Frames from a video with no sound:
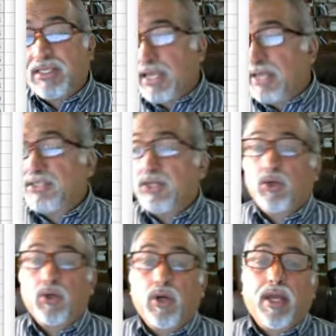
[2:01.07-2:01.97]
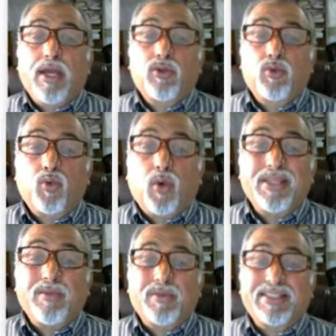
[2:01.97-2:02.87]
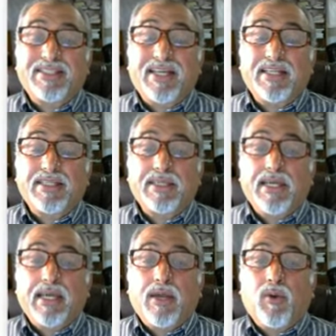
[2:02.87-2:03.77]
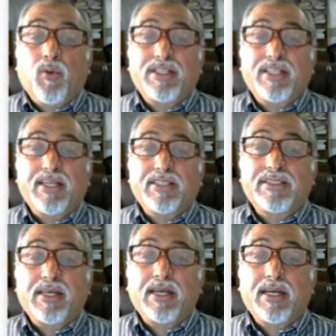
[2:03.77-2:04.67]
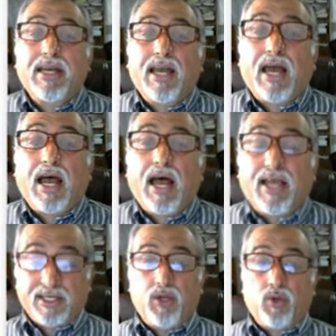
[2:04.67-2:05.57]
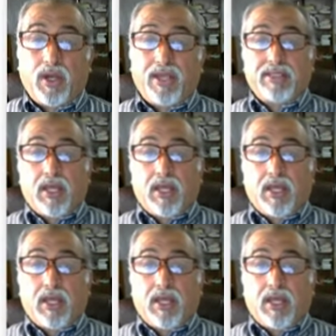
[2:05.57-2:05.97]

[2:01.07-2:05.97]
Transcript: tells you 20%, which is asking you is